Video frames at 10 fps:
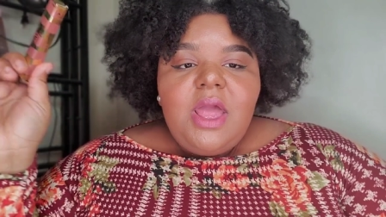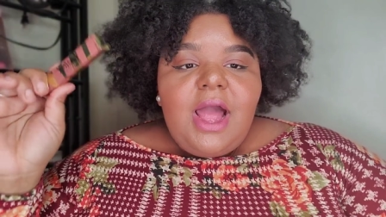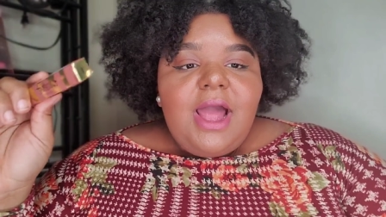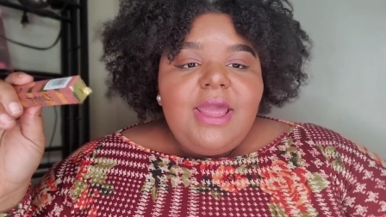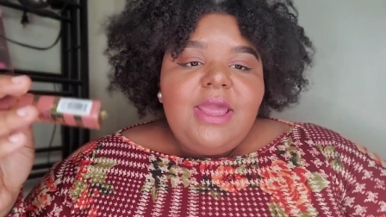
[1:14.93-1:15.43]

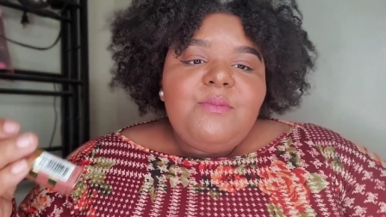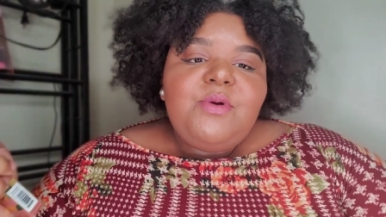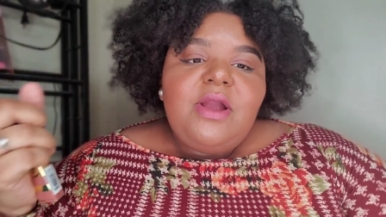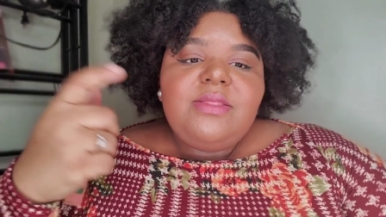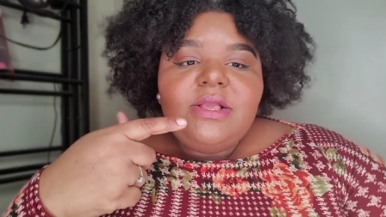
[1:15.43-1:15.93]
I am
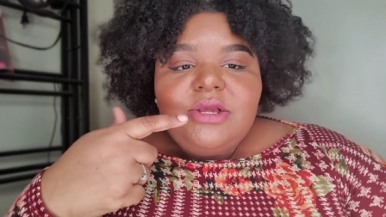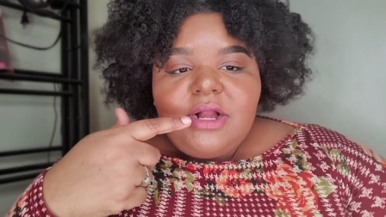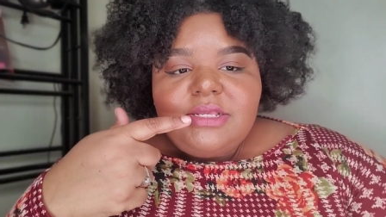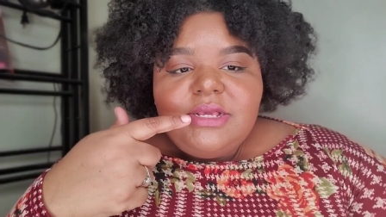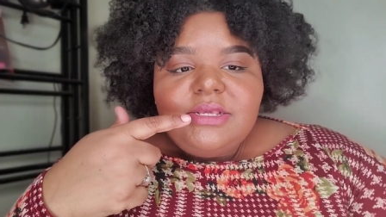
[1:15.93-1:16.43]
wearing the
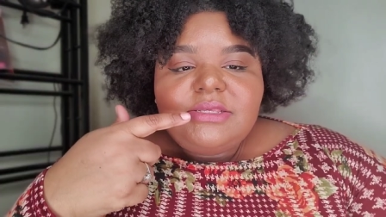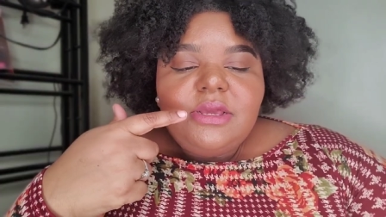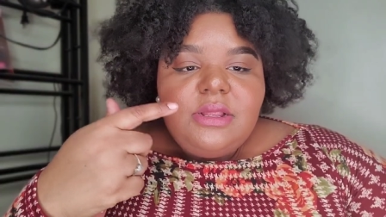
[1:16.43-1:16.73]
Tarteist